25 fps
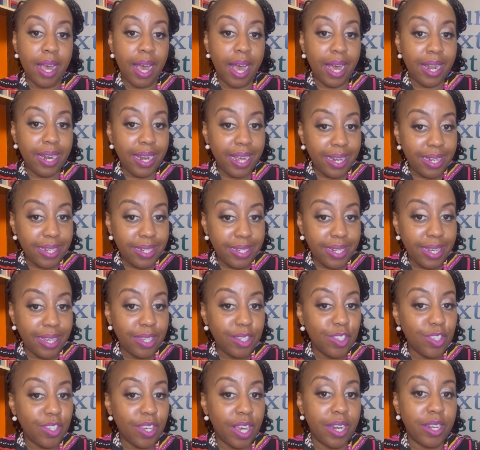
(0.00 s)
And I dare
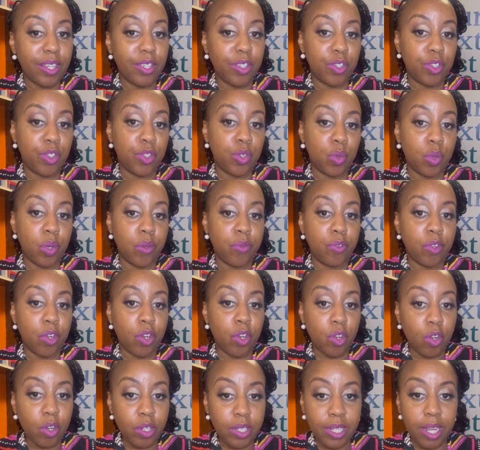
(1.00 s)
challenge you if you're
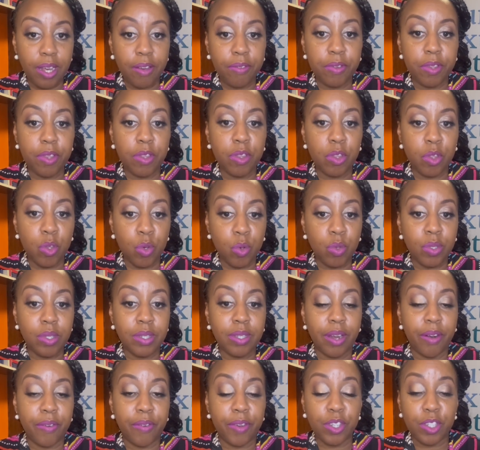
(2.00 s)
not having those
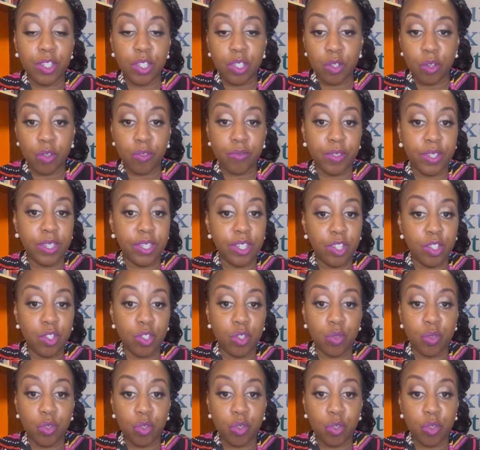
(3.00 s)
courageous conversations,